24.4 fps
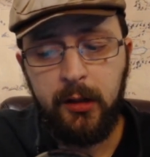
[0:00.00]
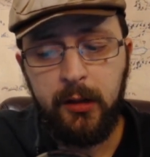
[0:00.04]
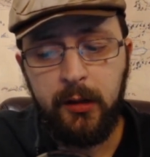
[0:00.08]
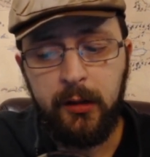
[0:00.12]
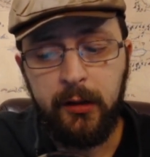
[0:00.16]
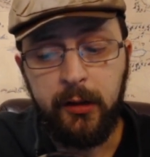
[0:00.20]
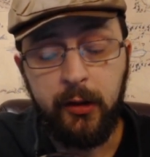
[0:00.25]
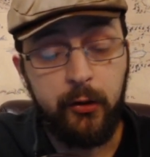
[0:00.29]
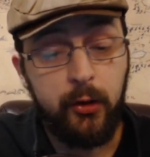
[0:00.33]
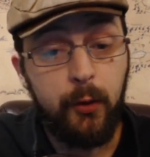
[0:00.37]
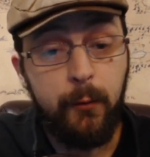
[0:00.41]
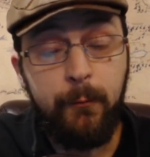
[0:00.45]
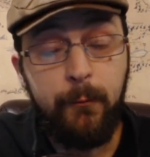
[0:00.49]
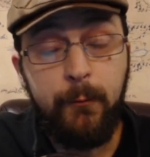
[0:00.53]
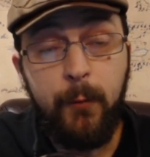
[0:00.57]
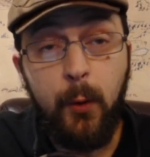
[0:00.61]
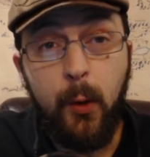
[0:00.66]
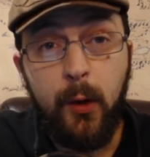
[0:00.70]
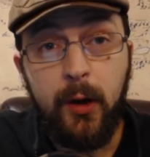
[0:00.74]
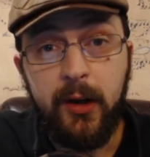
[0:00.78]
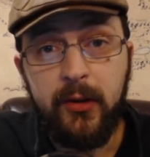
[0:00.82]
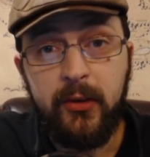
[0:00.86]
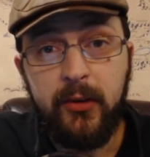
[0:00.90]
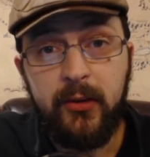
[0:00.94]
there's no
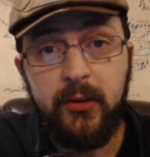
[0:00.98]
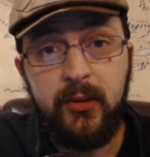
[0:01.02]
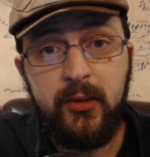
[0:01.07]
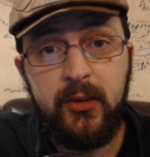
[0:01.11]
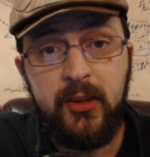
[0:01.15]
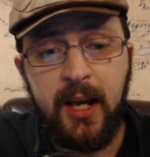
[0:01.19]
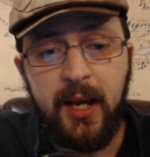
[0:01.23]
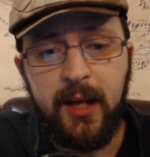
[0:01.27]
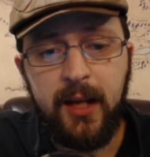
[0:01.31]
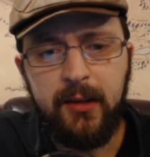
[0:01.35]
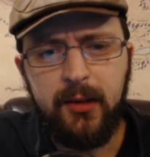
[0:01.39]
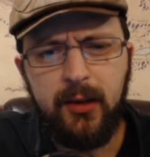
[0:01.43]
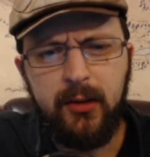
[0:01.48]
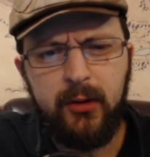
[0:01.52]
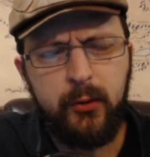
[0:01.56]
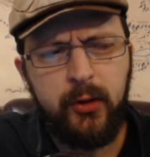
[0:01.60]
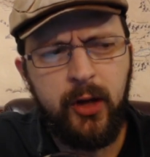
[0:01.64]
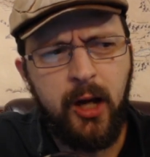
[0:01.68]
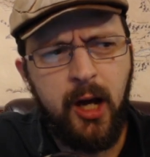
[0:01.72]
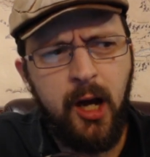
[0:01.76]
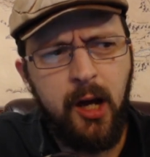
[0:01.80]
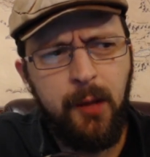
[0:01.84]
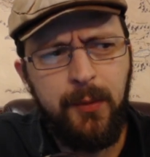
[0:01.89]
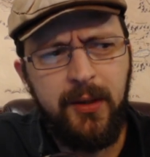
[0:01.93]
forests yet. So
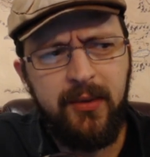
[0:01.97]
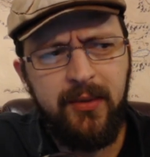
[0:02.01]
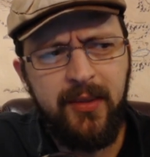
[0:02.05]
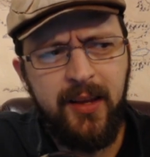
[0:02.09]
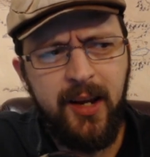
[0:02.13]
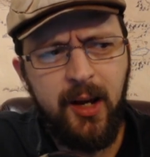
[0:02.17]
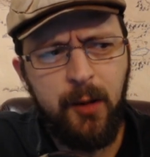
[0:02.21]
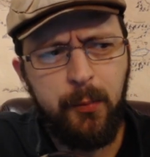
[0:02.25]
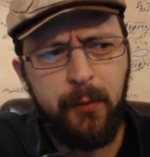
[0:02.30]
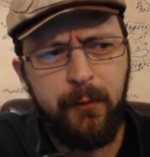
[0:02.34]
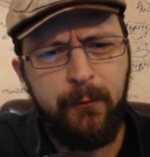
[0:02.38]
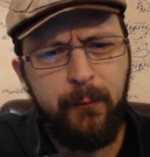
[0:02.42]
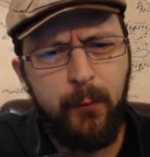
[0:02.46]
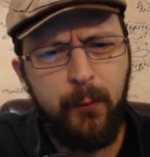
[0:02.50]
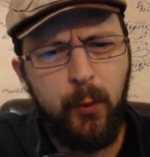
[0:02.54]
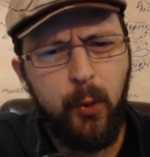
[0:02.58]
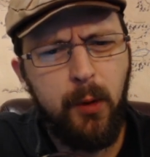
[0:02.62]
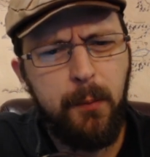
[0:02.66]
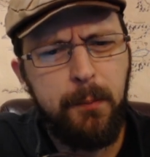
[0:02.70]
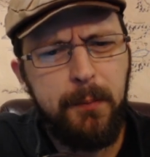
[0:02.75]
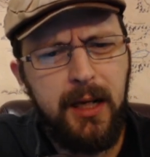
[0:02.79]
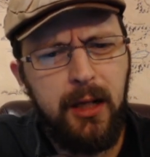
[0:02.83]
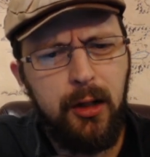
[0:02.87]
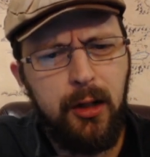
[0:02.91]
Tom is there before
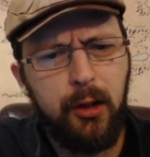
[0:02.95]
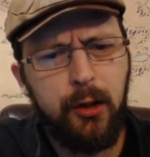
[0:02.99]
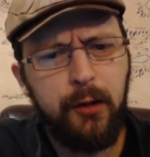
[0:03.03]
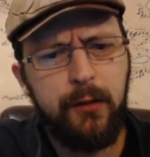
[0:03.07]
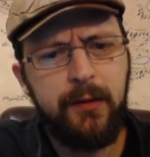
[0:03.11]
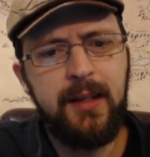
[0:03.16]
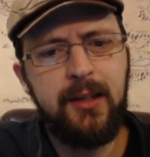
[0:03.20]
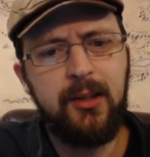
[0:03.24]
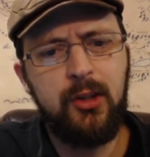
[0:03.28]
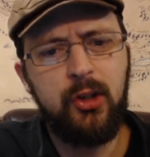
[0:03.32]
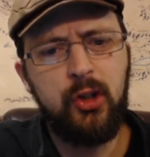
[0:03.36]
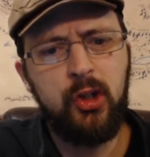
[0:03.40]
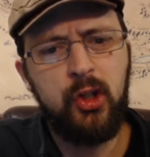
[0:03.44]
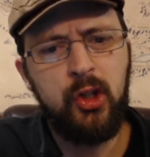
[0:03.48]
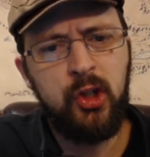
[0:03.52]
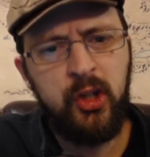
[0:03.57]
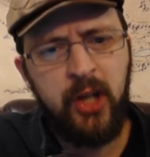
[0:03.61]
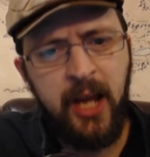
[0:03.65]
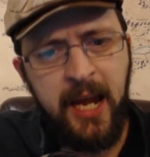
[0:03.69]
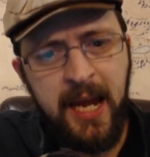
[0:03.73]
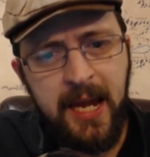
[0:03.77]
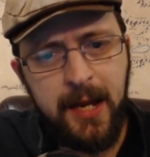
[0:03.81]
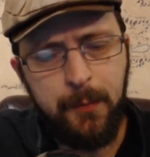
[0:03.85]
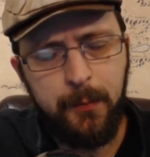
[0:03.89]
Middle-earth is
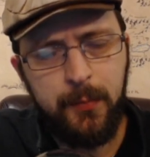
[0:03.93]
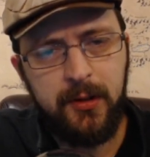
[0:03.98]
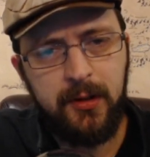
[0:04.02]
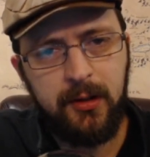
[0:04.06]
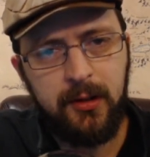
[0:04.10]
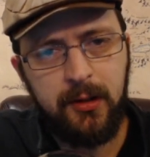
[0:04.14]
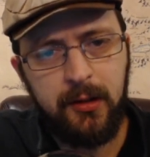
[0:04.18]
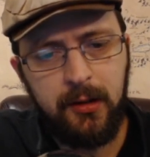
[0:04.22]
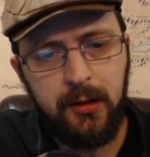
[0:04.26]
shaped.